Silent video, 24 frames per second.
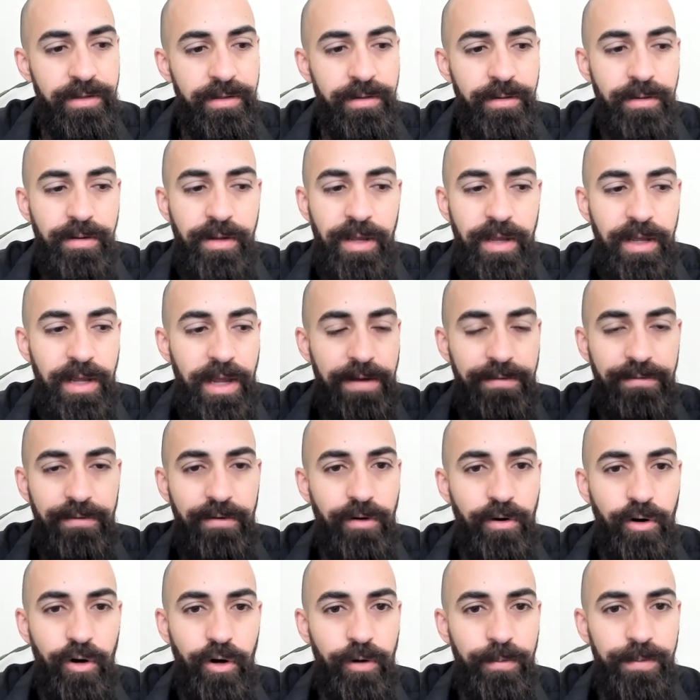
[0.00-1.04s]
Do they
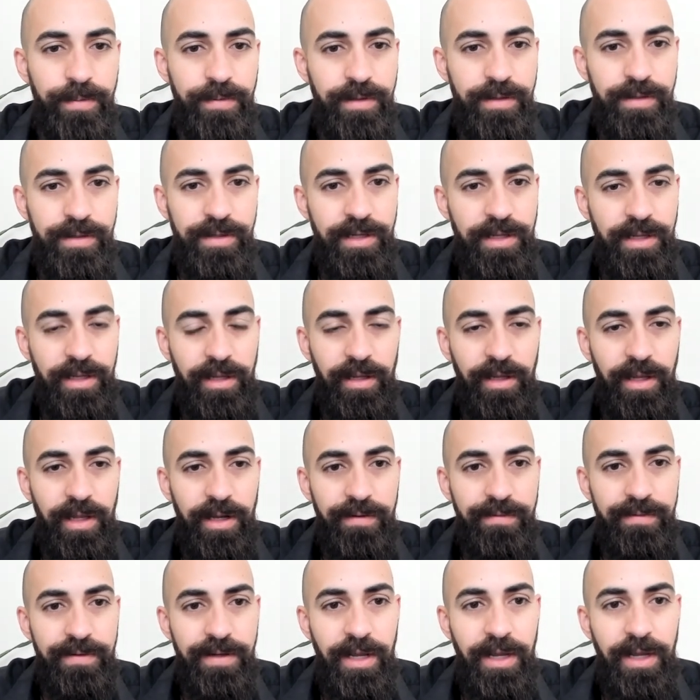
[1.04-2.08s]
ever hope to see the light
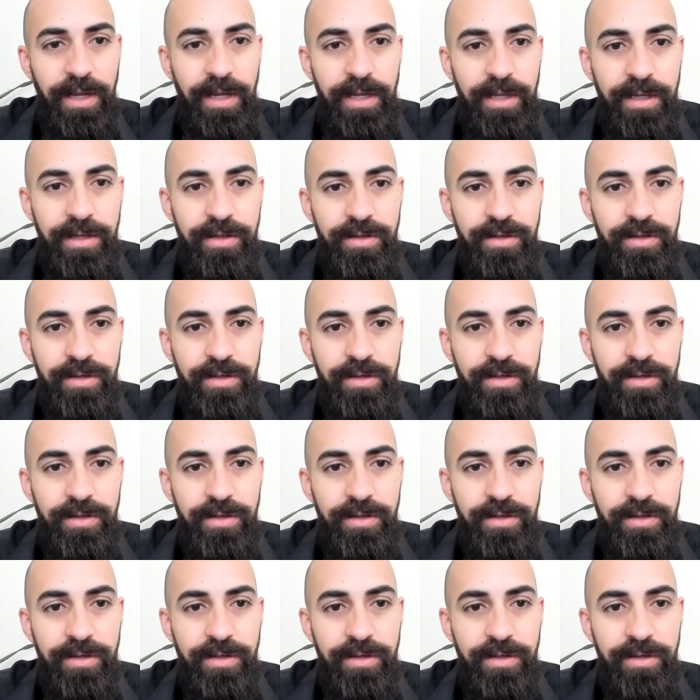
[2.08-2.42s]
of day?